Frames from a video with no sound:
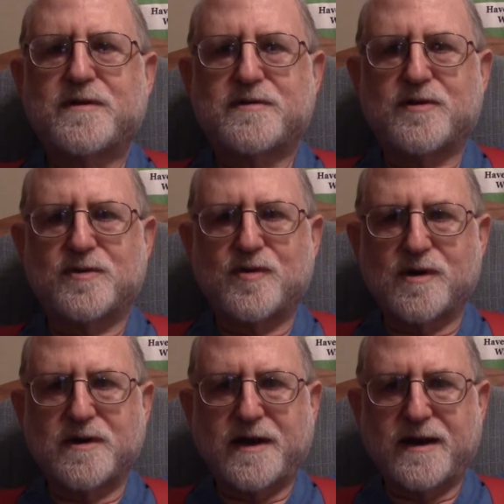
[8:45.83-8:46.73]
So in
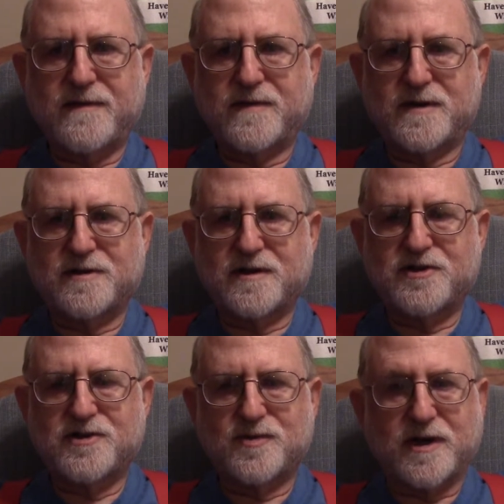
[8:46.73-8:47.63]
order to have
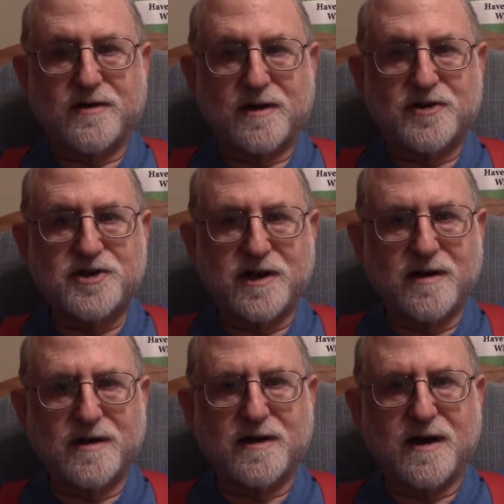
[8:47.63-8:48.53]
what I call a
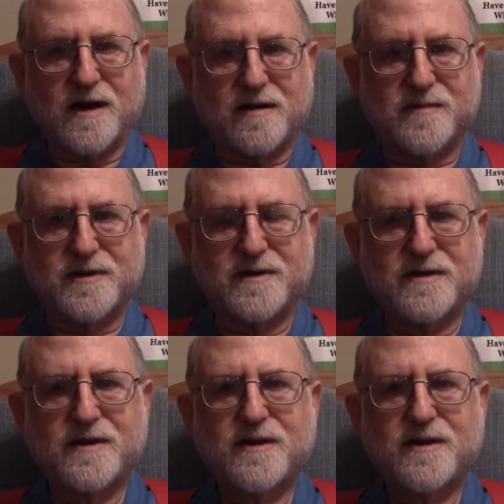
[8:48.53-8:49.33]
sharing economy,